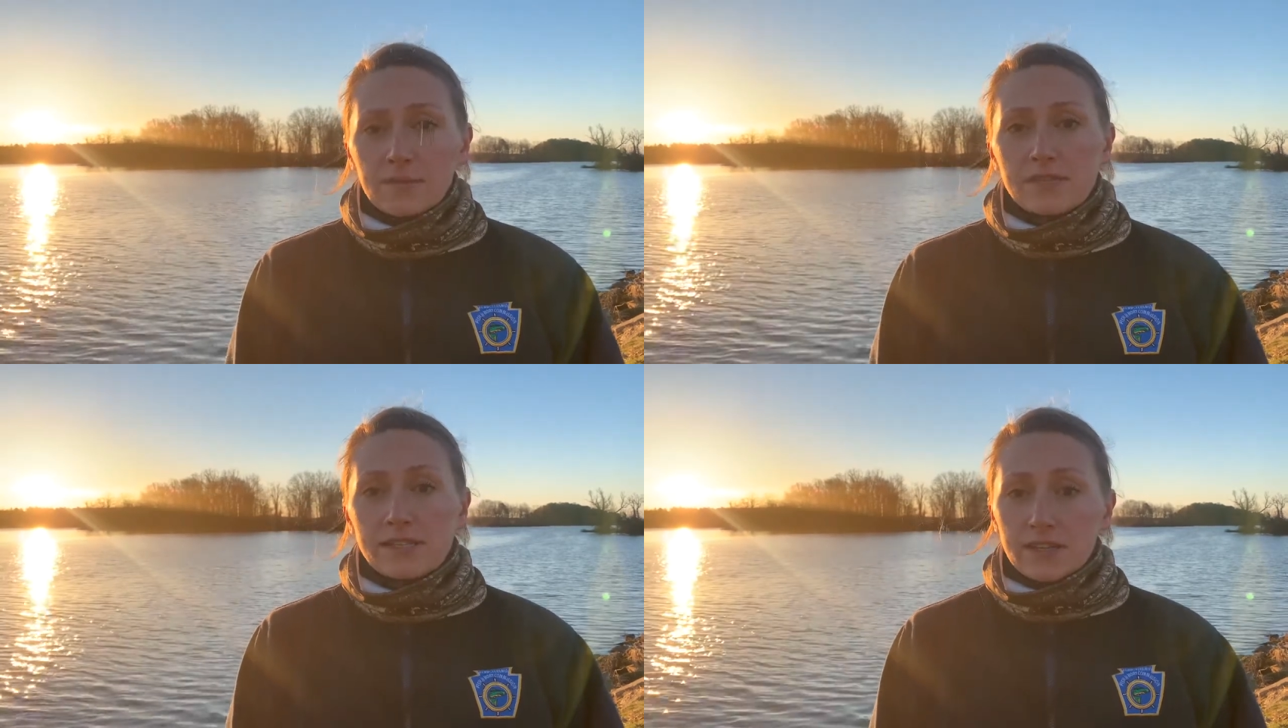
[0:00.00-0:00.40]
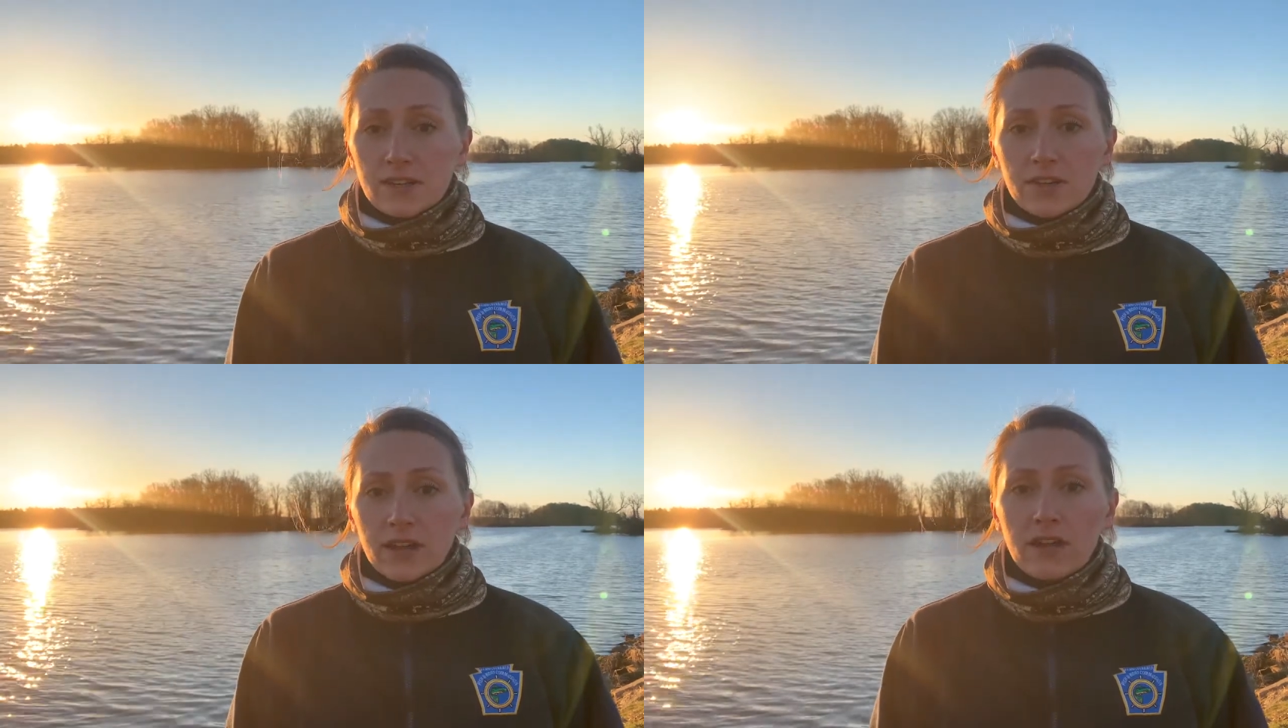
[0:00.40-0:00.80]
I'm a
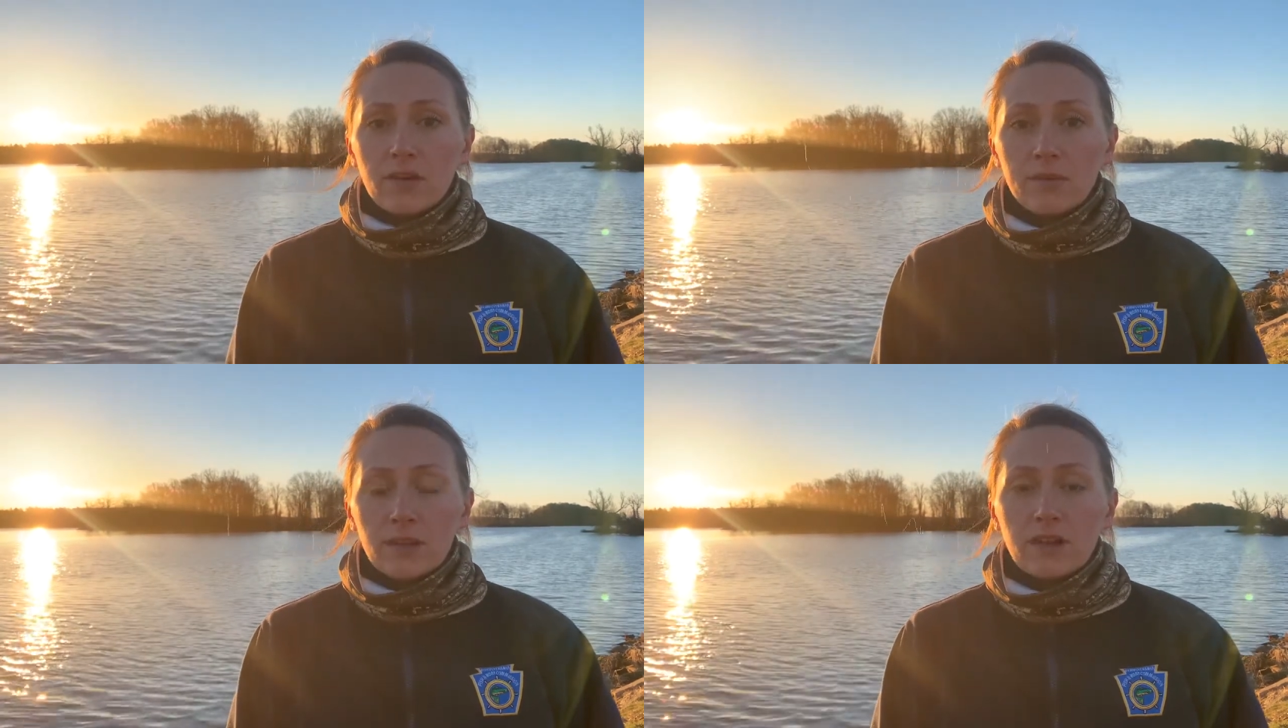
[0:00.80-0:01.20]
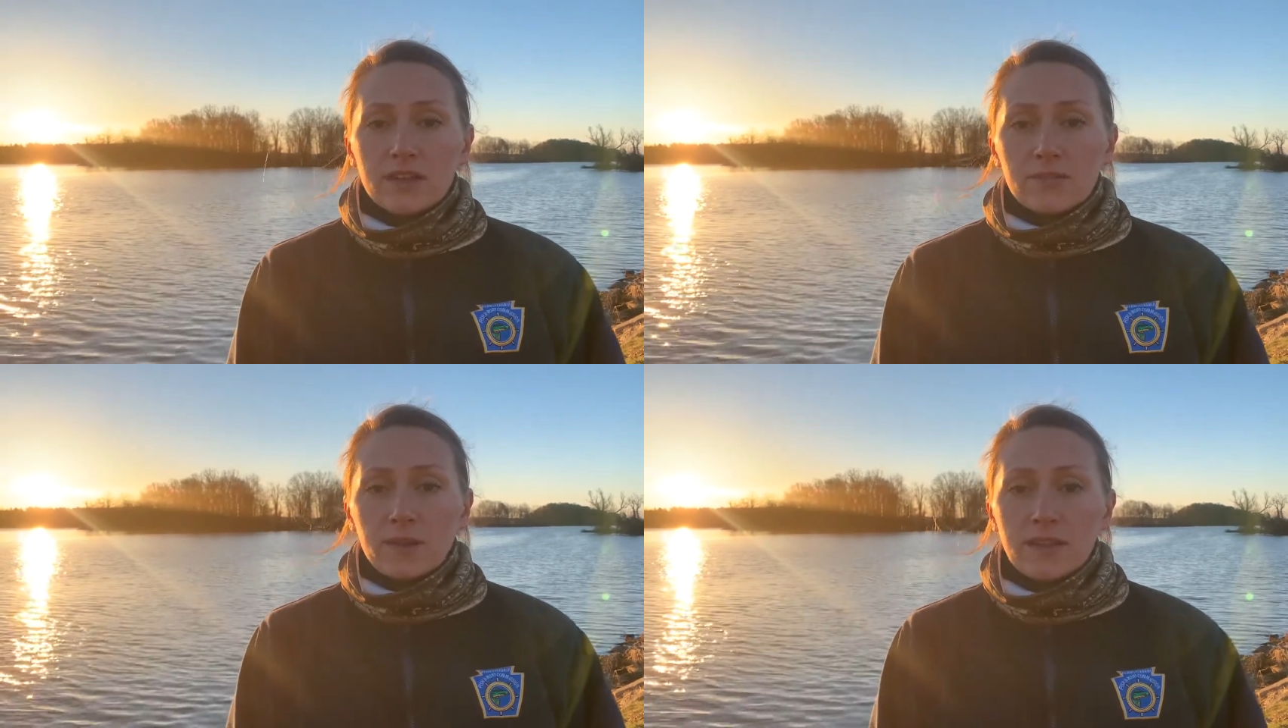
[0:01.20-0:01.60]
senior now, I'll be
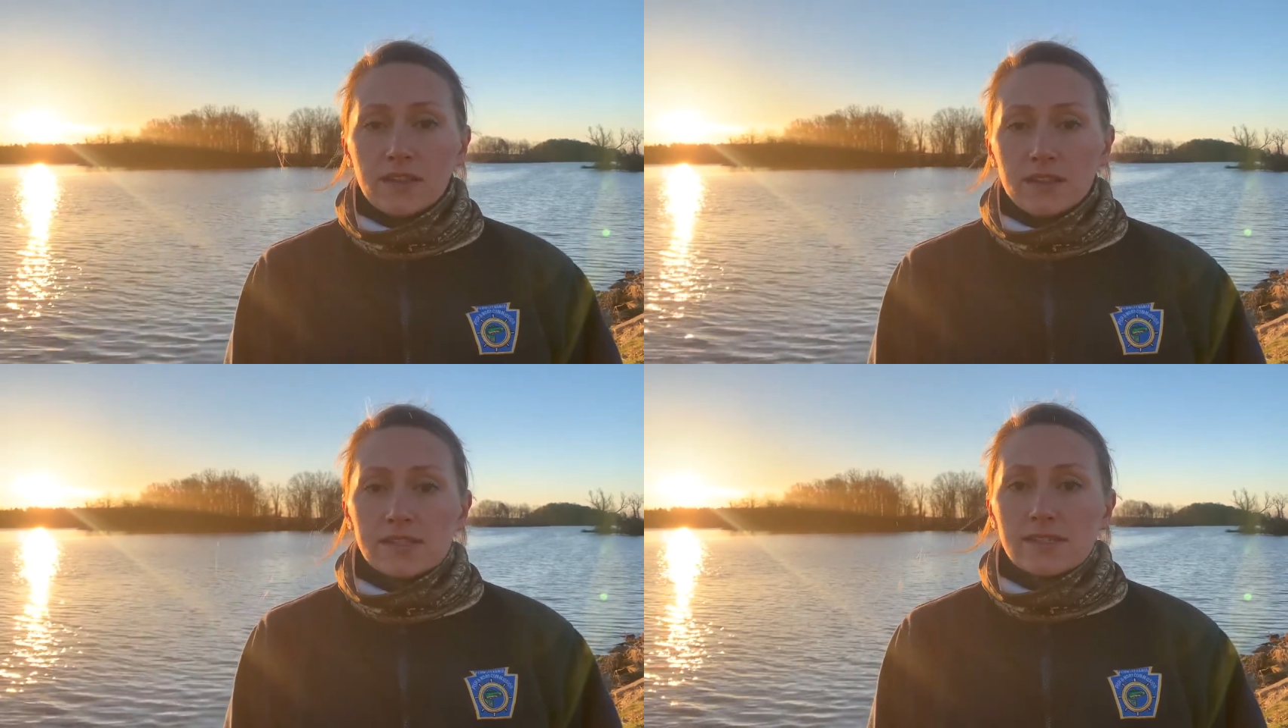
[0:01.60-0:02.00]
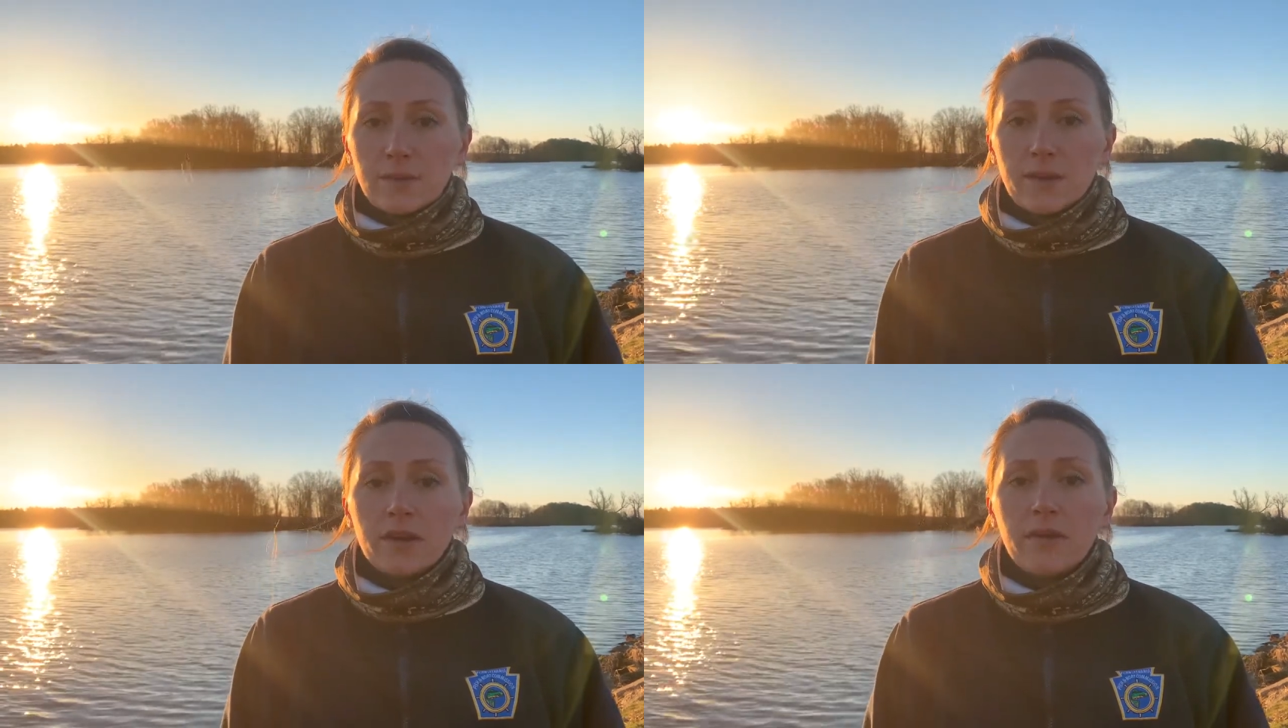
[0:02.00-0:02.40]
graduating this
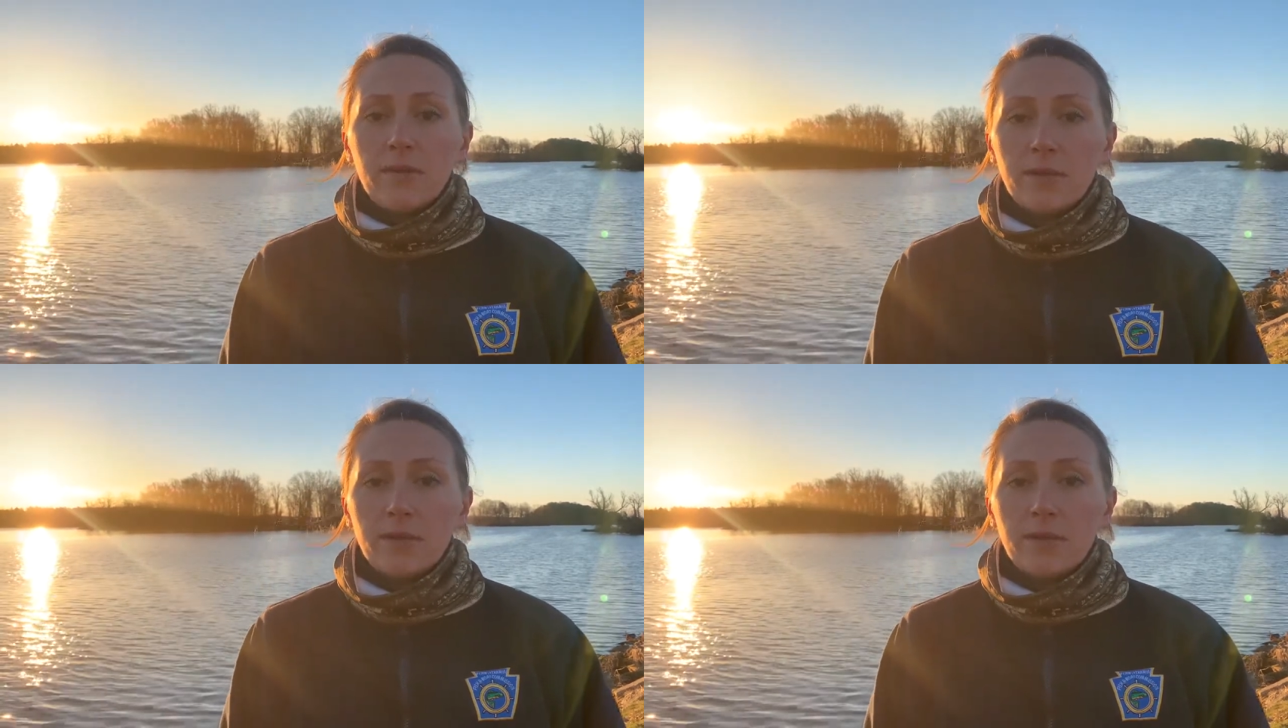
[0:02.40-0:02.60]
summer,